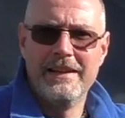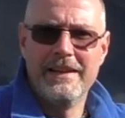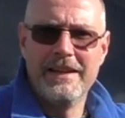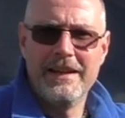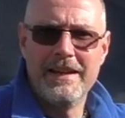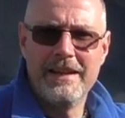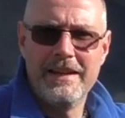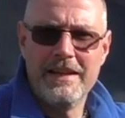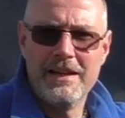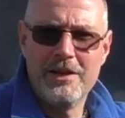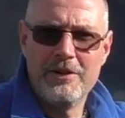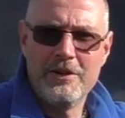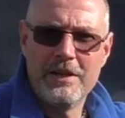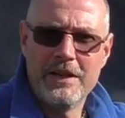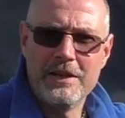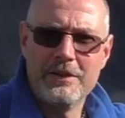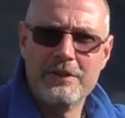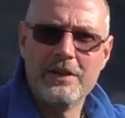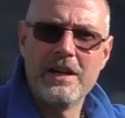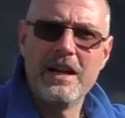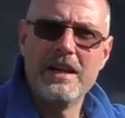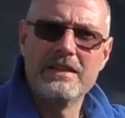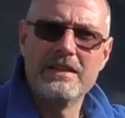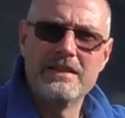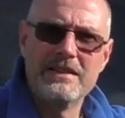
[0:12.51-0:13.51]
Hey, how are you
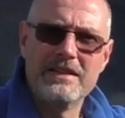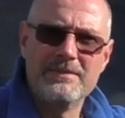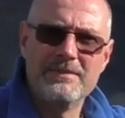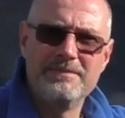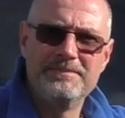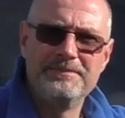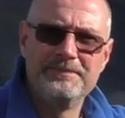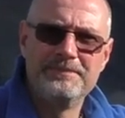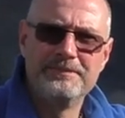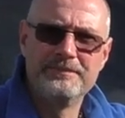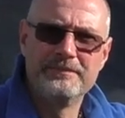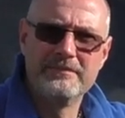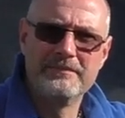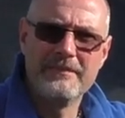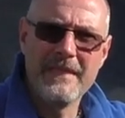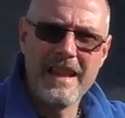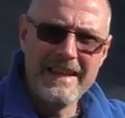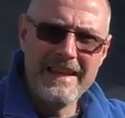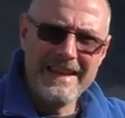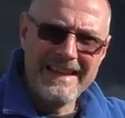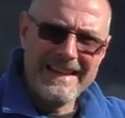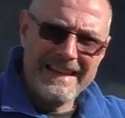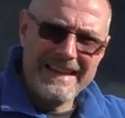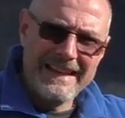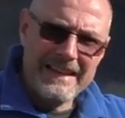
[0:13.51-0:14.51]
guys?
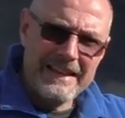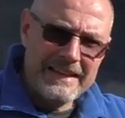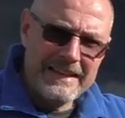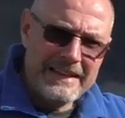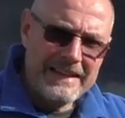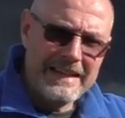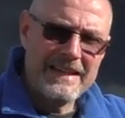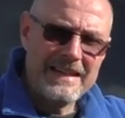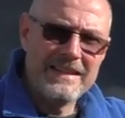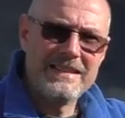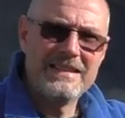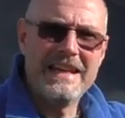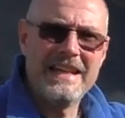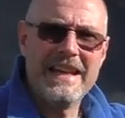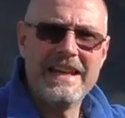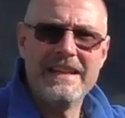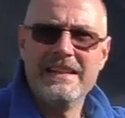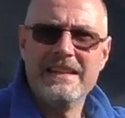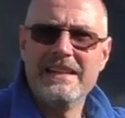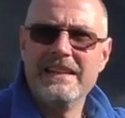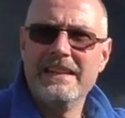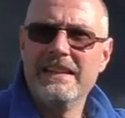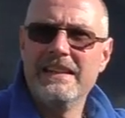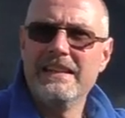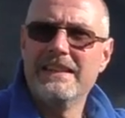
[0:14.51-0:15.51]
Yeah,
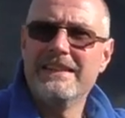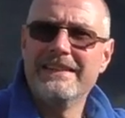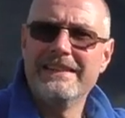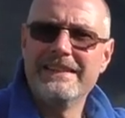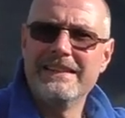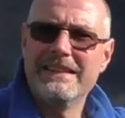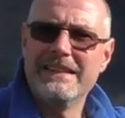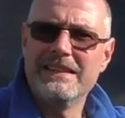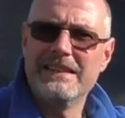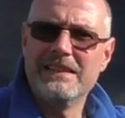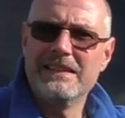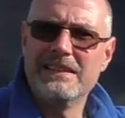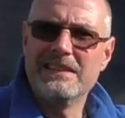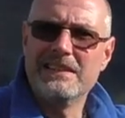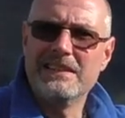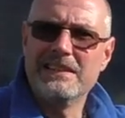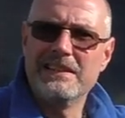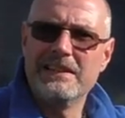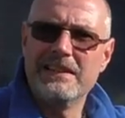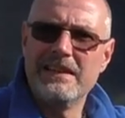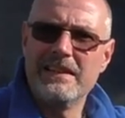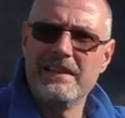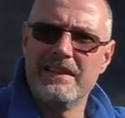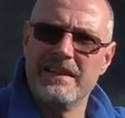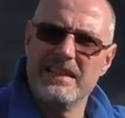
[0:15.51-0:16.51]
sadly,
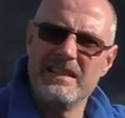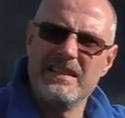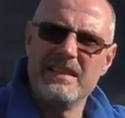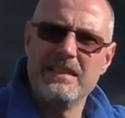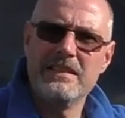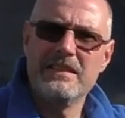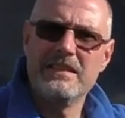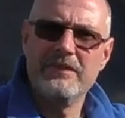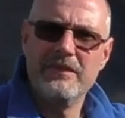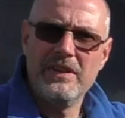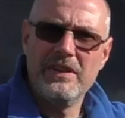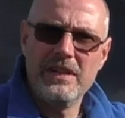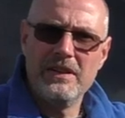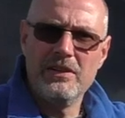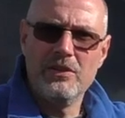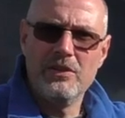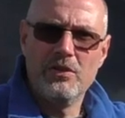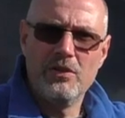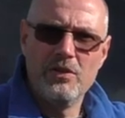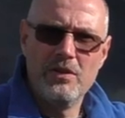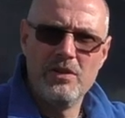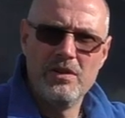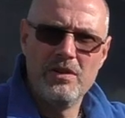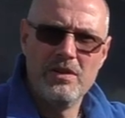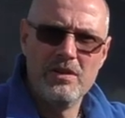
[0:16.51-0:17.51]
this is a
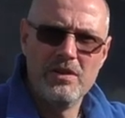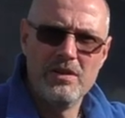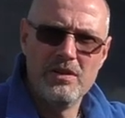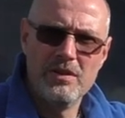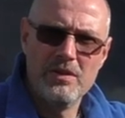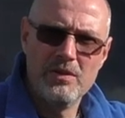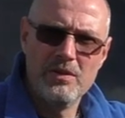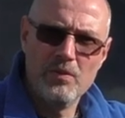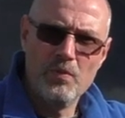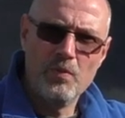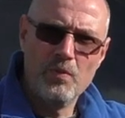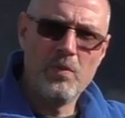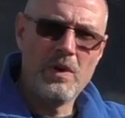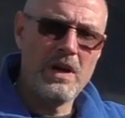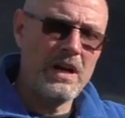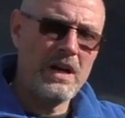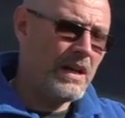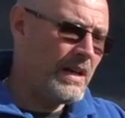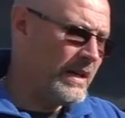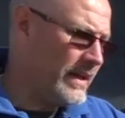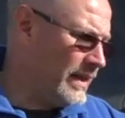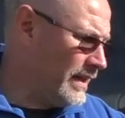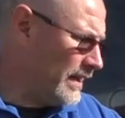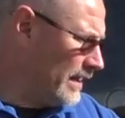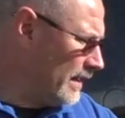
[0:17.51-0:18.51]
video
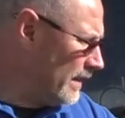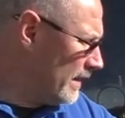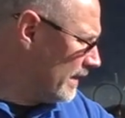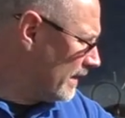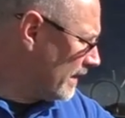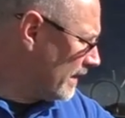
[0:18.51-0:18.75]
why